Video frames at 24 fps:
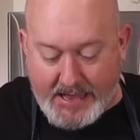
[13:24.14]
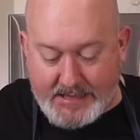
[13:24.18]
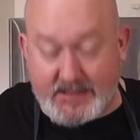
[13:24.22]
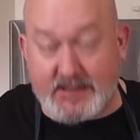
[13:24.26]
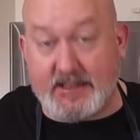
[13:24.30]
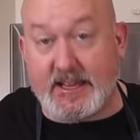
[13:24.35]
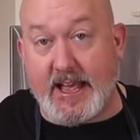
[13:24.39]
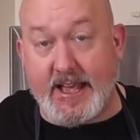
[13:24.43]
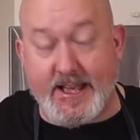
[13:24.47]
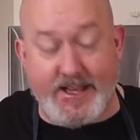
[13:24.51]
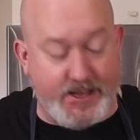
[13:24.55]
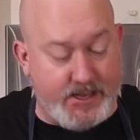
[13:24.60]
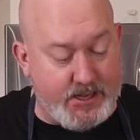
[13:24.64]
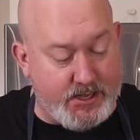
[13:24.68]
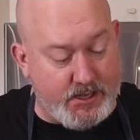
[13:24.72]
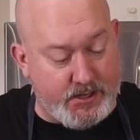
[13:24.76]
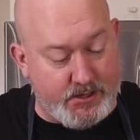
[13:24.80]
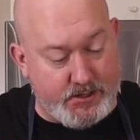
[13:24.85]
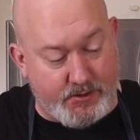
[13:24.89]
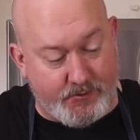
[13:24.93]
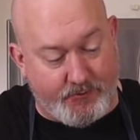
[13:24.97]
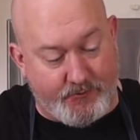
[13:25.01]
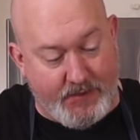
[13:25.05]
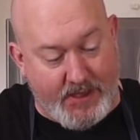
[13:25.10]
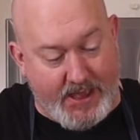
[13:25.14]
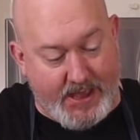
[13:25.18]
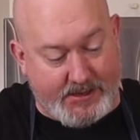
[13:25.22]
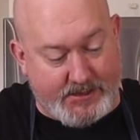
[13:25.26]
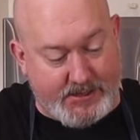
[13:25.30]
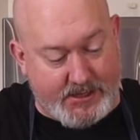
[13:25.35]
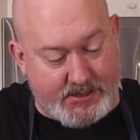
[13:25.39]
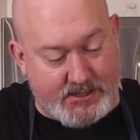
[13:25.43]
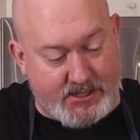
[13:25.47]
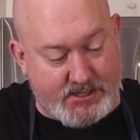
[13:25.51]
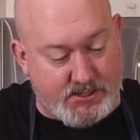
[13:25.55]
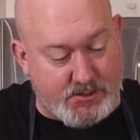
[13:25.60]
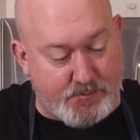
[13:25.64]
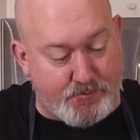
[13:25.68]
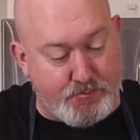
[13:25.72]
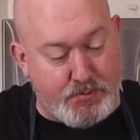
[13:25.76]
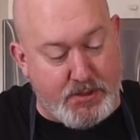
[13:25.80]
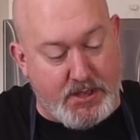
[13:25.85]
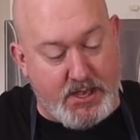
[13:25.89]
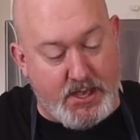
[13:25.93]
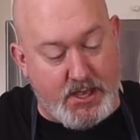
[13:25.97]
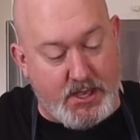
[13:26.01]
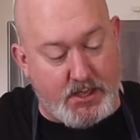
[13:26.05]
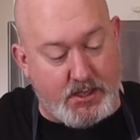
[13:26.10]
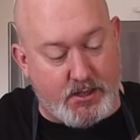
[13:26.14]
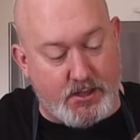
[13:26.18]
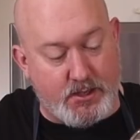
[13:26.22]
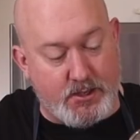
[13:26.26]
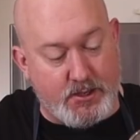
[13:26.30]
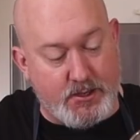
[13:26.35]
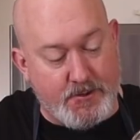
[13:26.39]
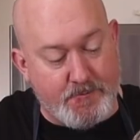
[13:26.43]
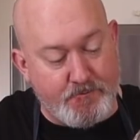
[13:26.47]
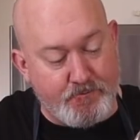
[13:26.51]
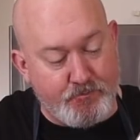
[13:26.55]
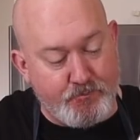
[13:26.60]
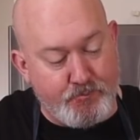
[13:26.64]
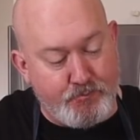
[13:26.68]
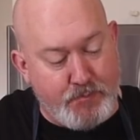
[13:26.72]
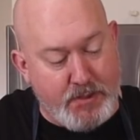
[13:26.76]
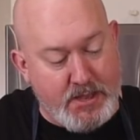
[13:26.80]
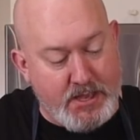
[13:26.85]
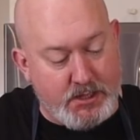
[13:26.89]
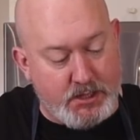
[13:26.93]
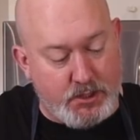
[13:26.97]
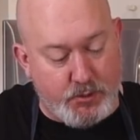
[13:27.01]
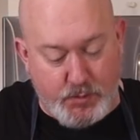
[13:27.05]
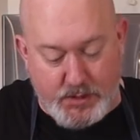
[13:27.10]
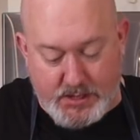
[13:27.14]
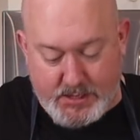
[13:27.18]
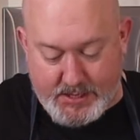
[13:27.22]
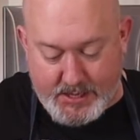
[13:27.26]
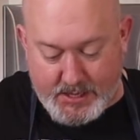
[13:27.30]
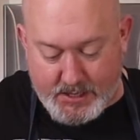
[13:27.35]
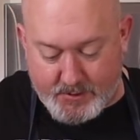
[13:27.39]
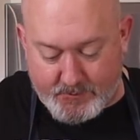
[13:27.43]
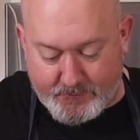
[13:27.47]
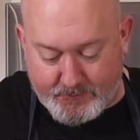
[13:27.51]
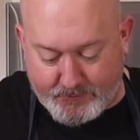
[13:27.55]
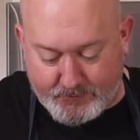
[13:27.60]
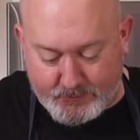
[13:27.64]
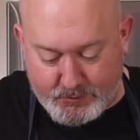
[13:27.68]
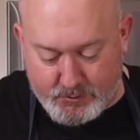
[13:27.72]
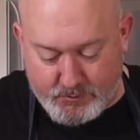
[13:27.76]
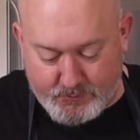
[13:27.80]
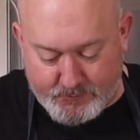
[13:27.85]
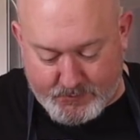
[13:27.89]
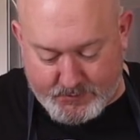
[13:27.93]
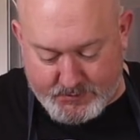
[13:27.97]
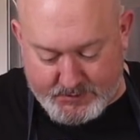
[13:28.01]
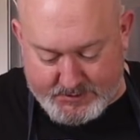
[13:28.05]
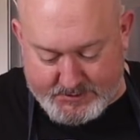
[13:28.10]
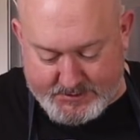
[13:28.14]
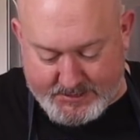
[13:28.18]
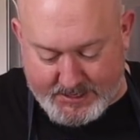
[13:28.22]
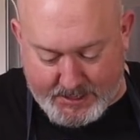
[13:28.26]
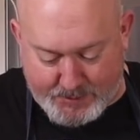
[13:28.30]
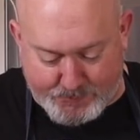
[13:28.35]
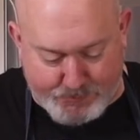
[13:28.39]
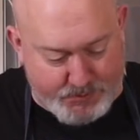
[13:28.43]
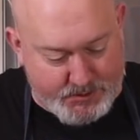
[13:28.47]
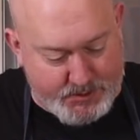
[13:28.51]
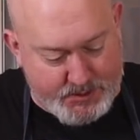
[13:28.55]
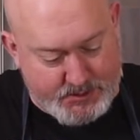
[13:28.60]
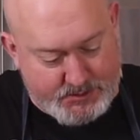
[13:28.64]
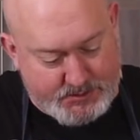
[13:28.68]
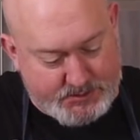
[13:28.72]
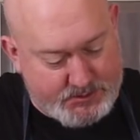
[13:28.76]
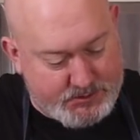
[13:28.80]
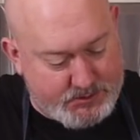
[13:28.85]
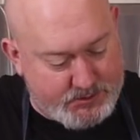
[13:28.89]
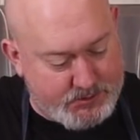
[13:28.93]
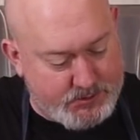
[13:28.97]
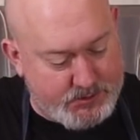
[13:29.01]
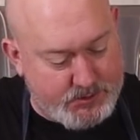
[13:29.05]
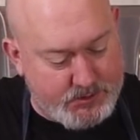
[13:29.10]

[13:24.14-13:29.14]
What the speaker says: like the fact that there's a big, pillowy kind of floof on the top of this,